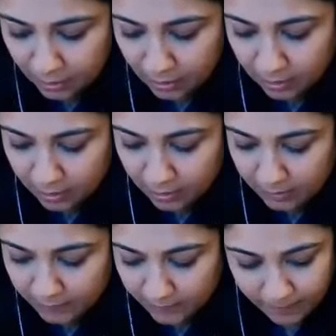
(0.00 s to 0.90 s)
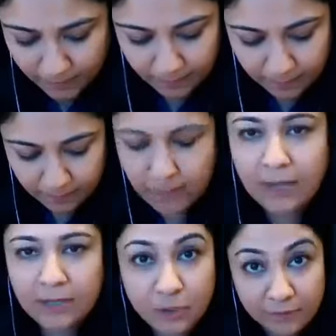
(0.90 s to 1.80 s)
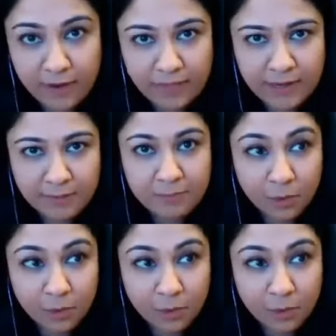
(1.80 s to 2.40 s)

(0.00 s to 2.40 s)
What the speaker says: I should have read it